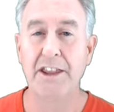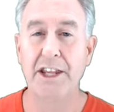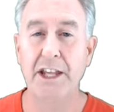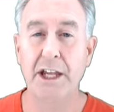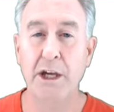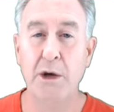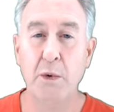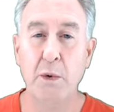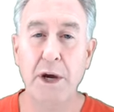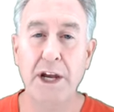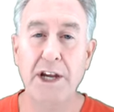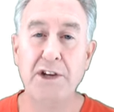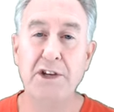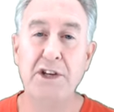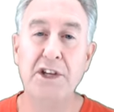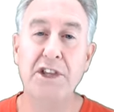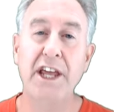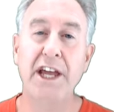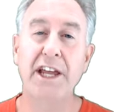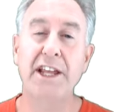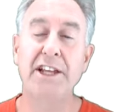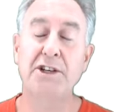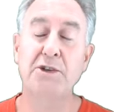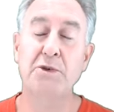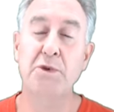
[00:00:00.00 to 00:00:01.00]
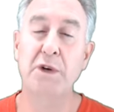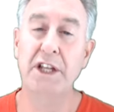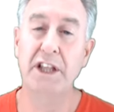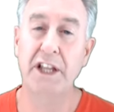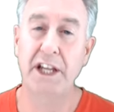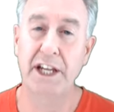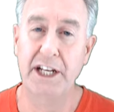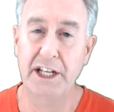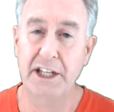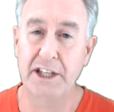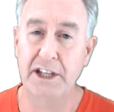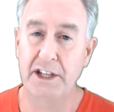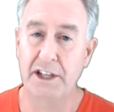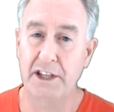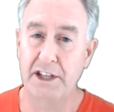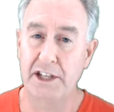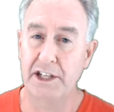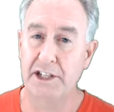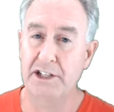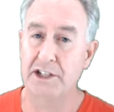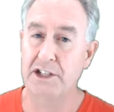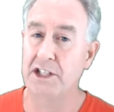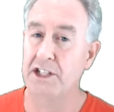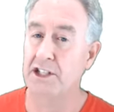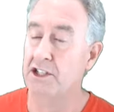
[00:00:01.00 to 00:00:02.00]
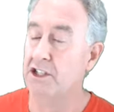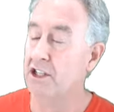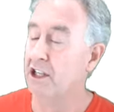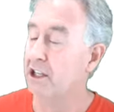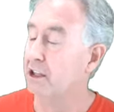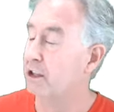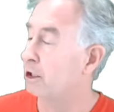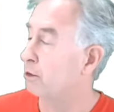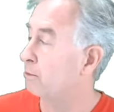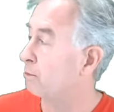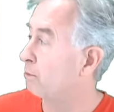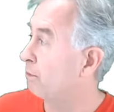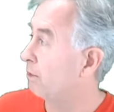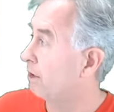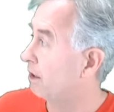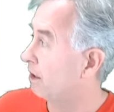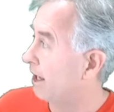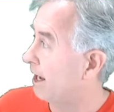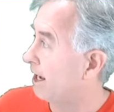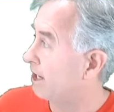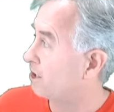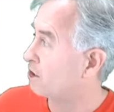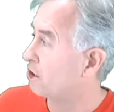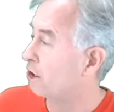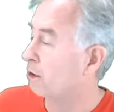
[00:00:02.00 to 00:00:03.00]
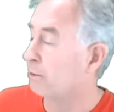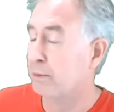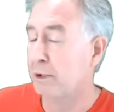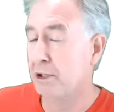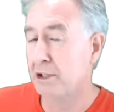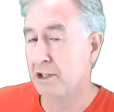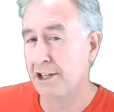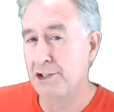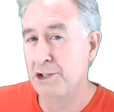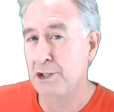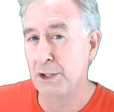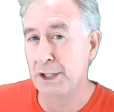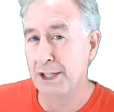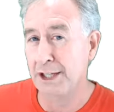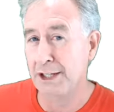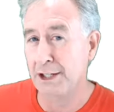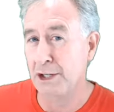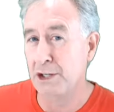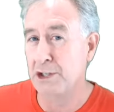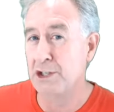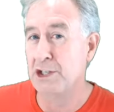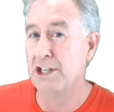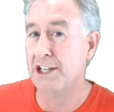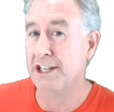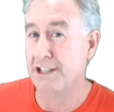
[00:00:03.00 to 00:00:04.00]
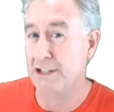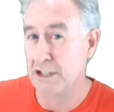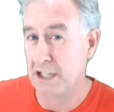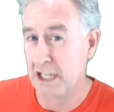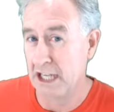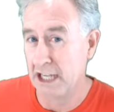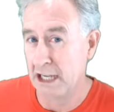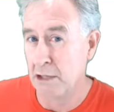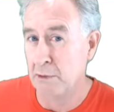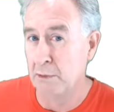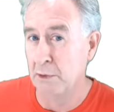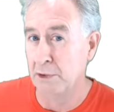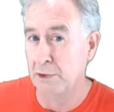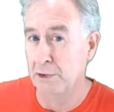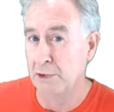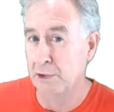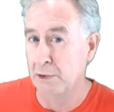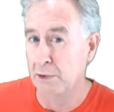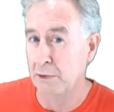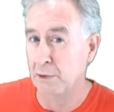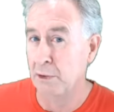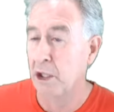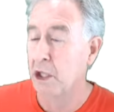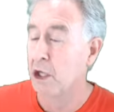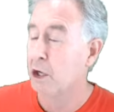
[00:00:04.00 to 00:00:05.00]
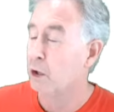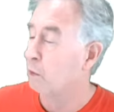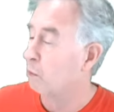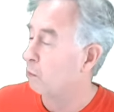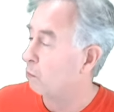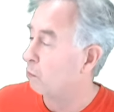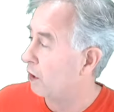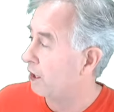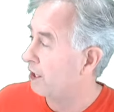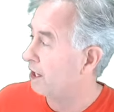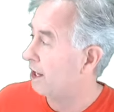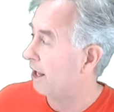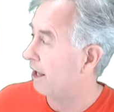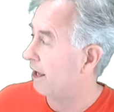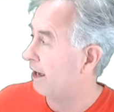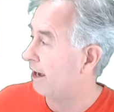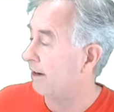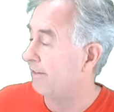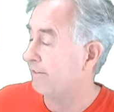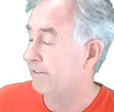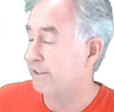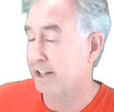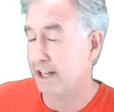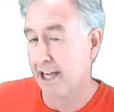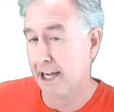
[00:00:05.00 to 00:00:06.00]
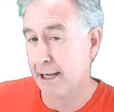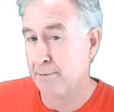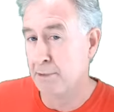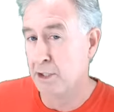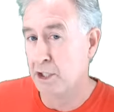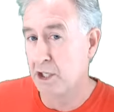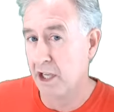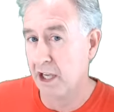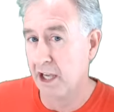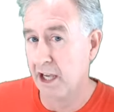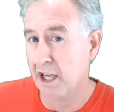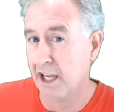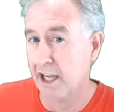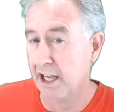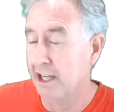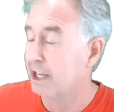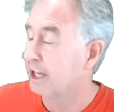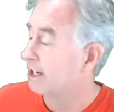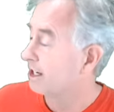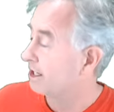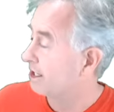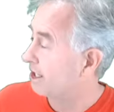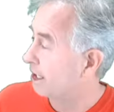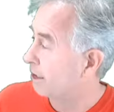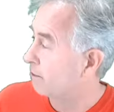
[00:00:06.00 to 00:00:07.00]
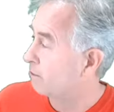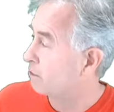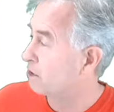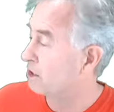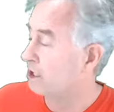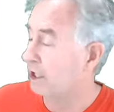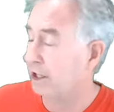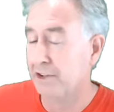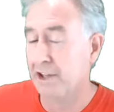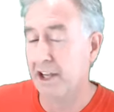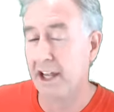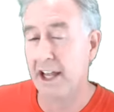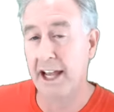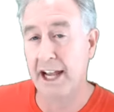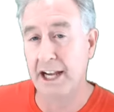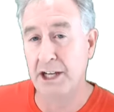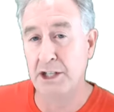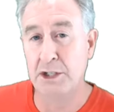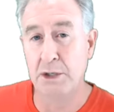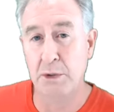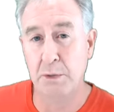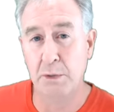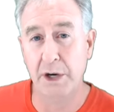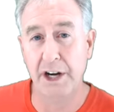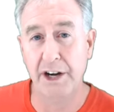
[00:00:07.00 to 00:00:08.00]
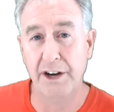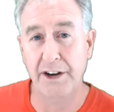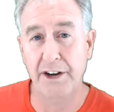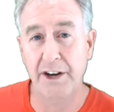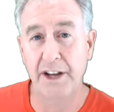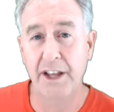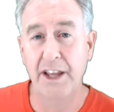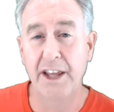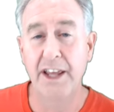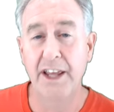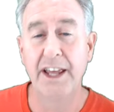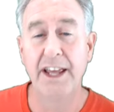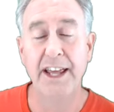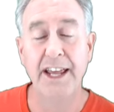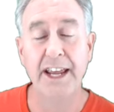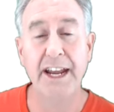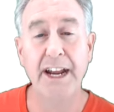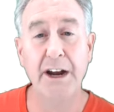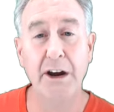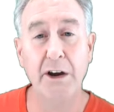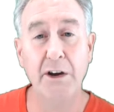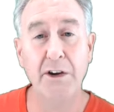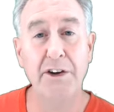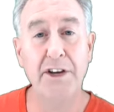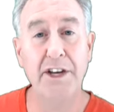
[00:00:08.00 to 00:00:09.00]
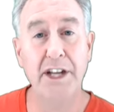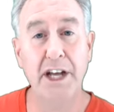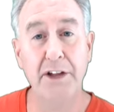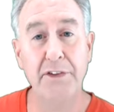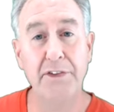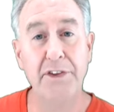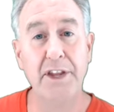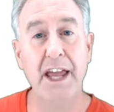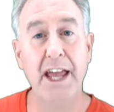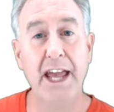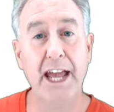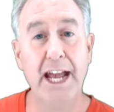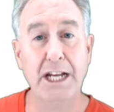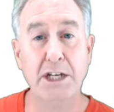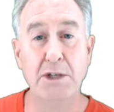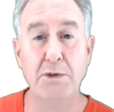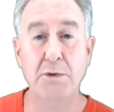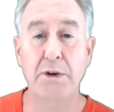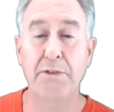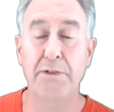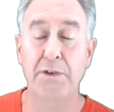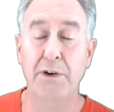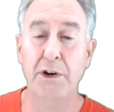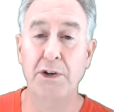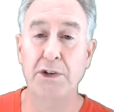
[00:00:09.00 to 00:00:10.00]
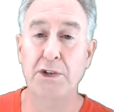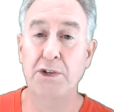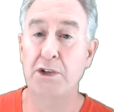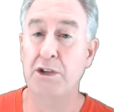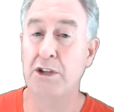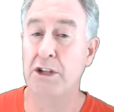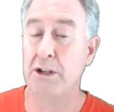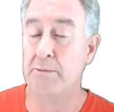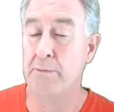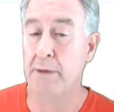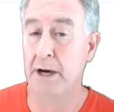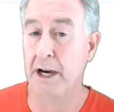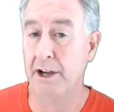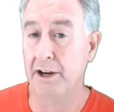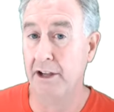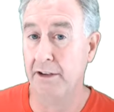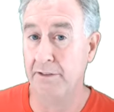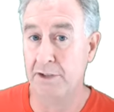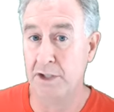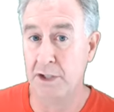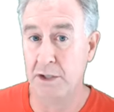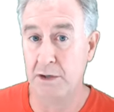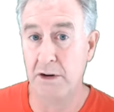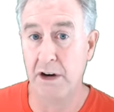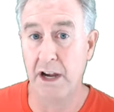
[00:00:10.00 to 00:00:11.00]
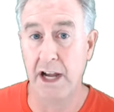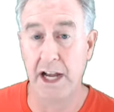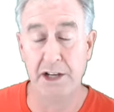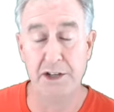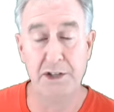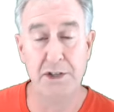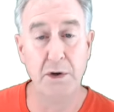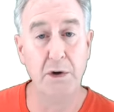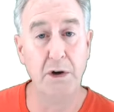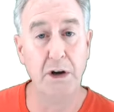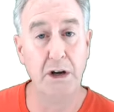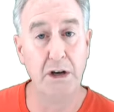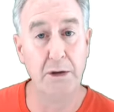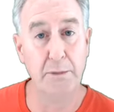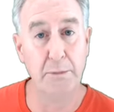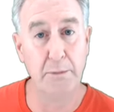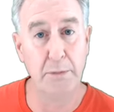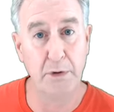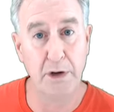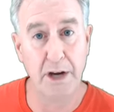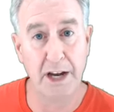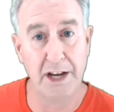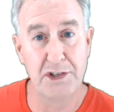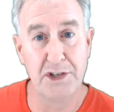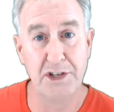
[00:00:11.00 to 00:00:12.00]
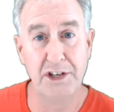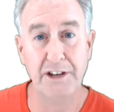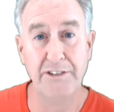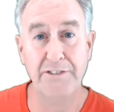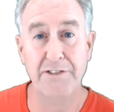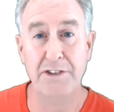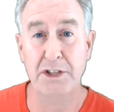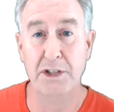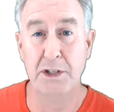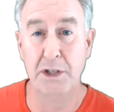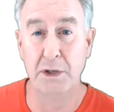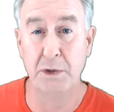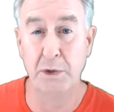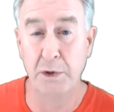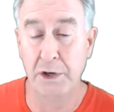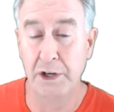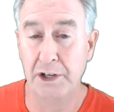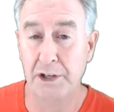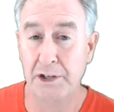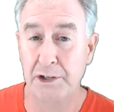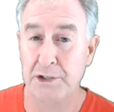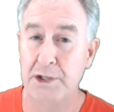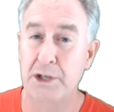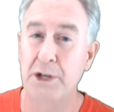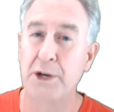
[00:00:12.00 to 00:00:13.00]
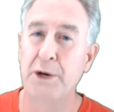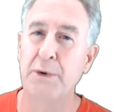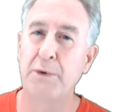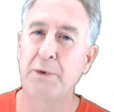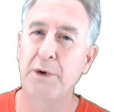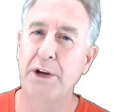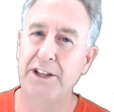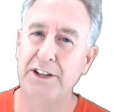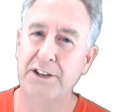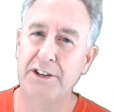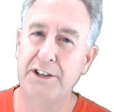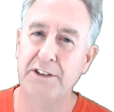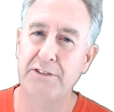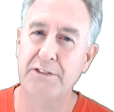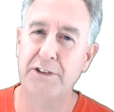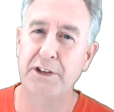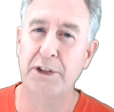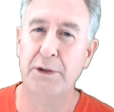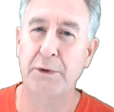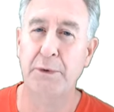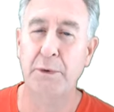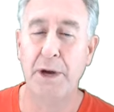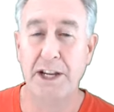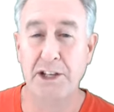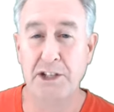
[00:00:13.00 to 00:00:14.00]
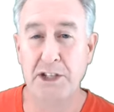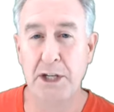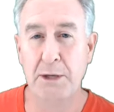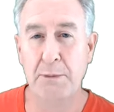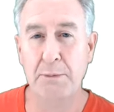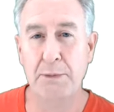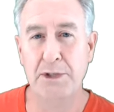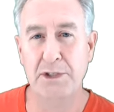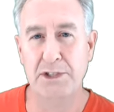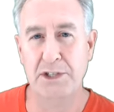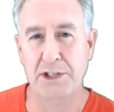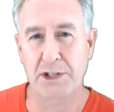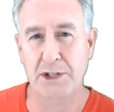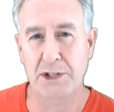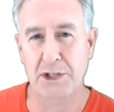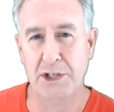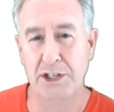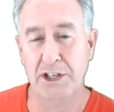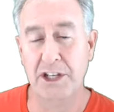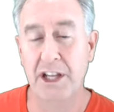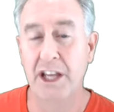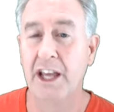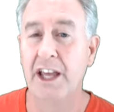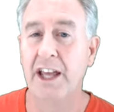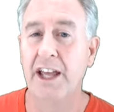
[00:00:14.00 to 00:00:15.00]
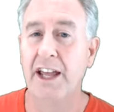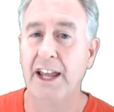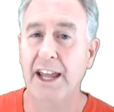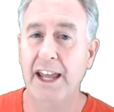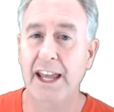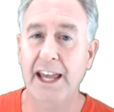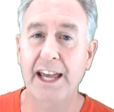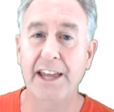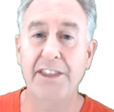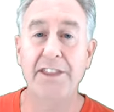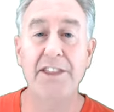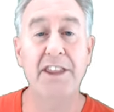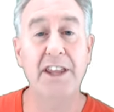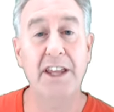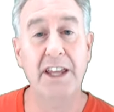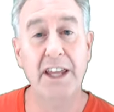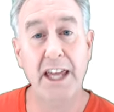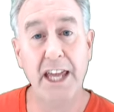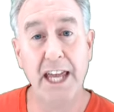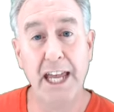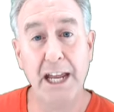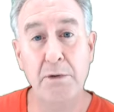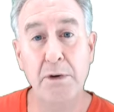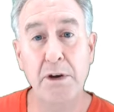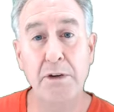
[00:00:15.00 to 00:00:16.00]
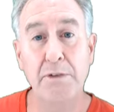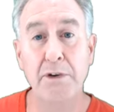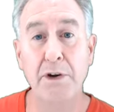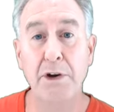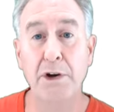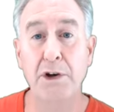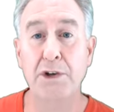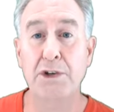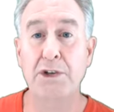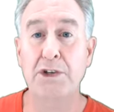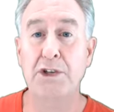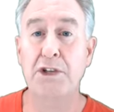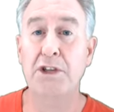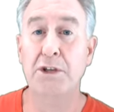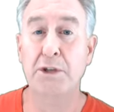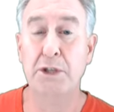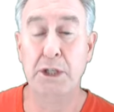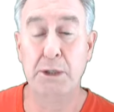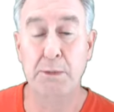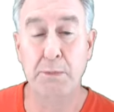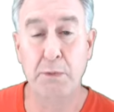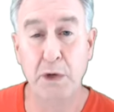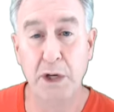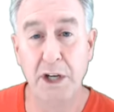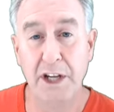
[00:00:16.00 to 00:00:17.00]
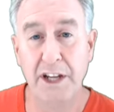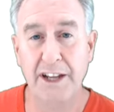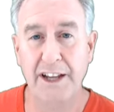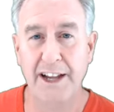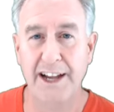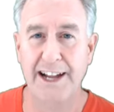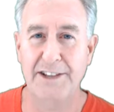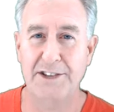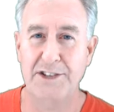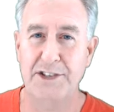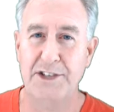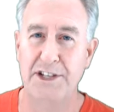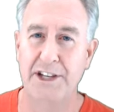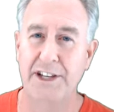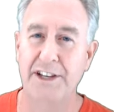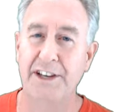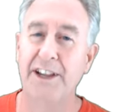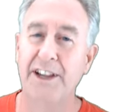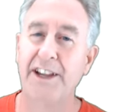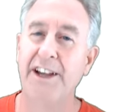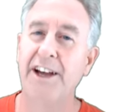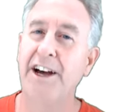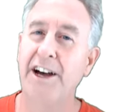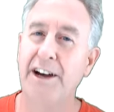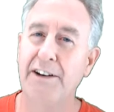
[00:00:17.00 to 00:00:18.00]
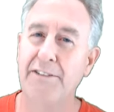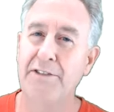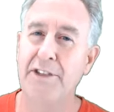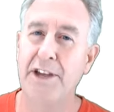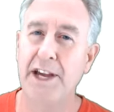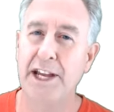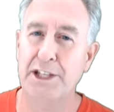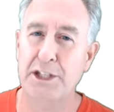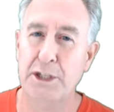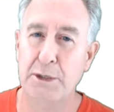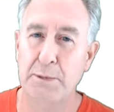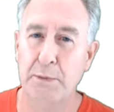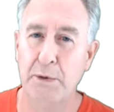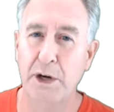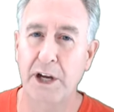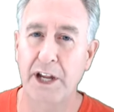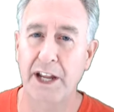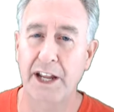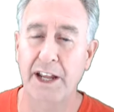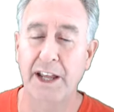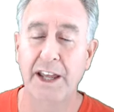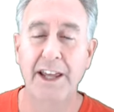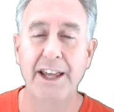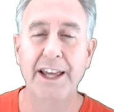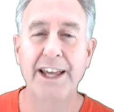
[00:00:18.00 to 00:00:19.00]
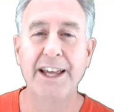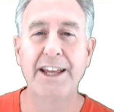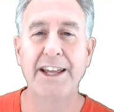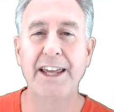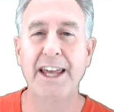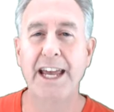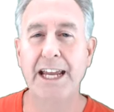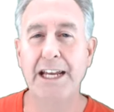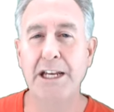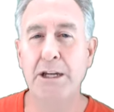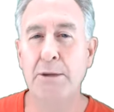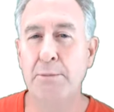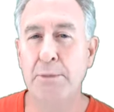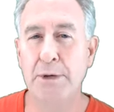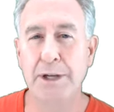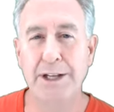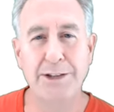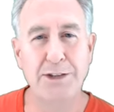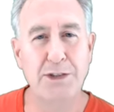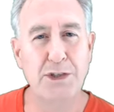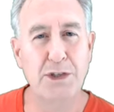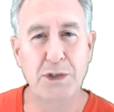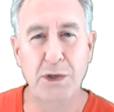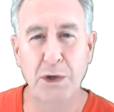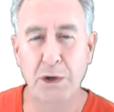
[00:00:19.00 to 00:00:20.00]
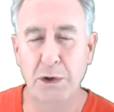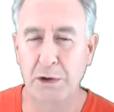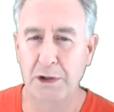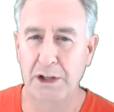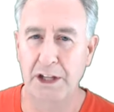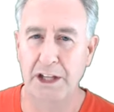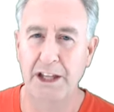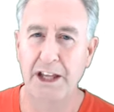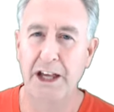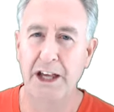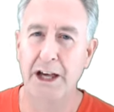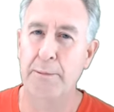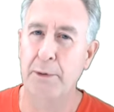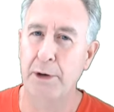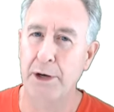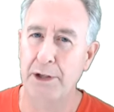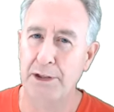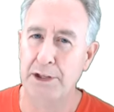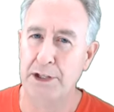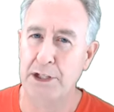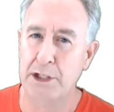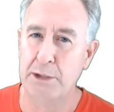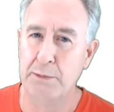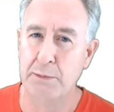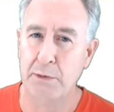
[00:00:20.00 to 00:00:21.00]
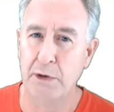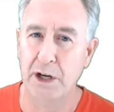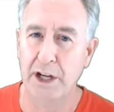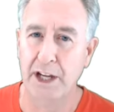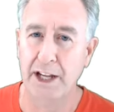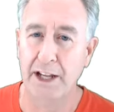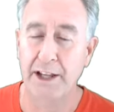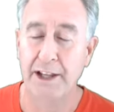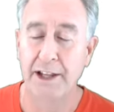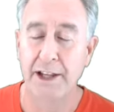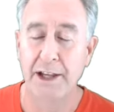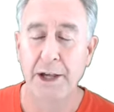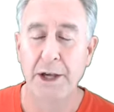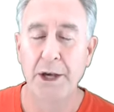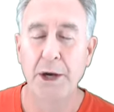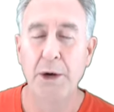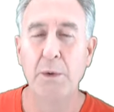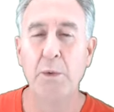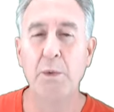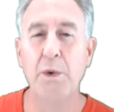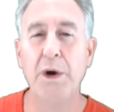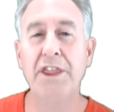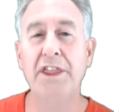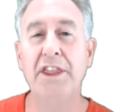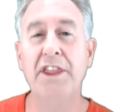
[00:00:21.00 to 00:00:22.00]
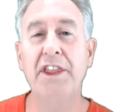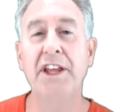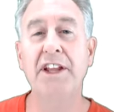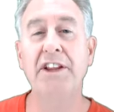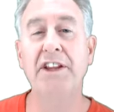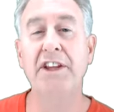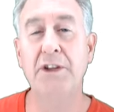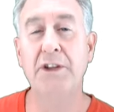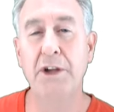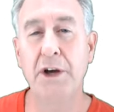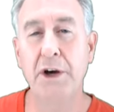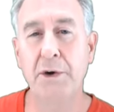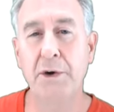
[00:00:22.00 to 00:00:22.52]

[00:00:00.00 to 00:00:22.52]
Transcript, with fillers: The equation that is related to this is that the elastic potential energy is equal to 1/2 times k times delta x squared. Here, delta x refers to the amount of stretch or compression of the coils relative to the resting position, and the k refers to the spring constant of that spring. K depends solely upon the spring. One thing to